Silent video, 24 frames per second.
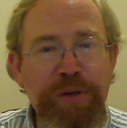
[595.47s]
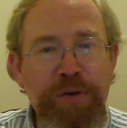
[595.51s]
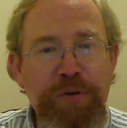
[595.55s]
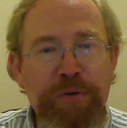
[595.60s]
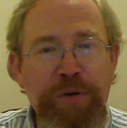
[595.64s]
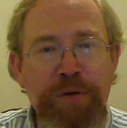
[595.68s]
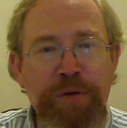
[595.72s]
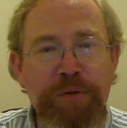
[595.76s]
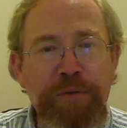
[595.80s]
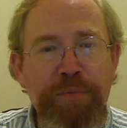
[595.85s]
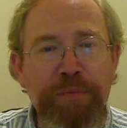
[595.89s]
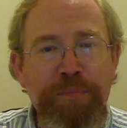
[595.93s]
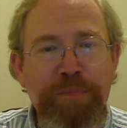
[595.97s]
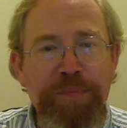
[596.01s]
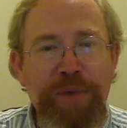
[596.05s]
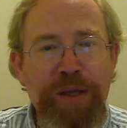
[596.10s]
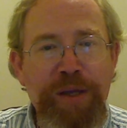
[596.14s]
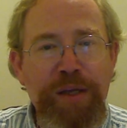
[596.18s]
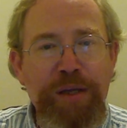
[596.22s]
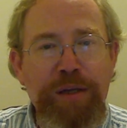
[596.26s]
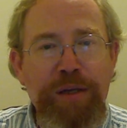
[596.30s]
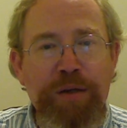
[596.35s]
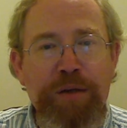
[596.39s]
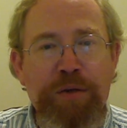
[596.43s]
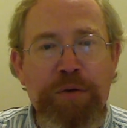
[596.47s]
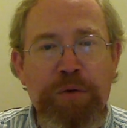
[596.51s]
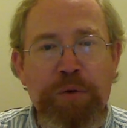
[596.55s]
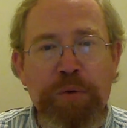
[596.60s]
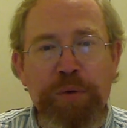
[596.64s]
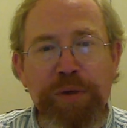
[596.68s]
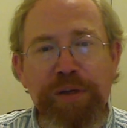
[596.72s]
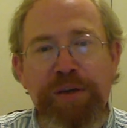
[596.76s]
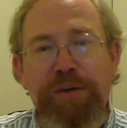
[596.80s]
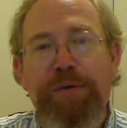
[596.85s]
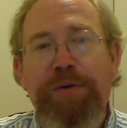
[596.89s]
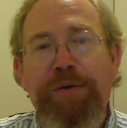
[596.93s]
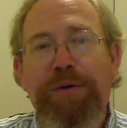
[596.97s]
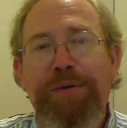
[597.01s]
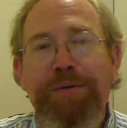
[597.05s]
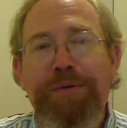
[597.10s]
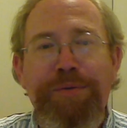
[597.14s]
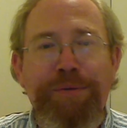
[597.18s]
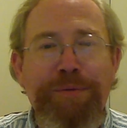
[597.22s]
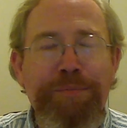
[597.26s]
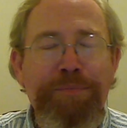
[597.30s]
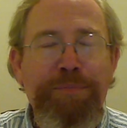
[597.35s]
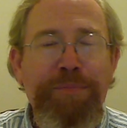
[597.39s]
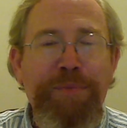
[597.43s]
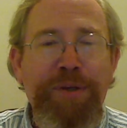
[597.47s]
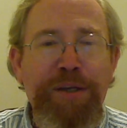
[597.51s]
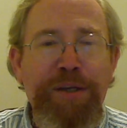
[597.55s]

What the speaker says: your own, growing your own,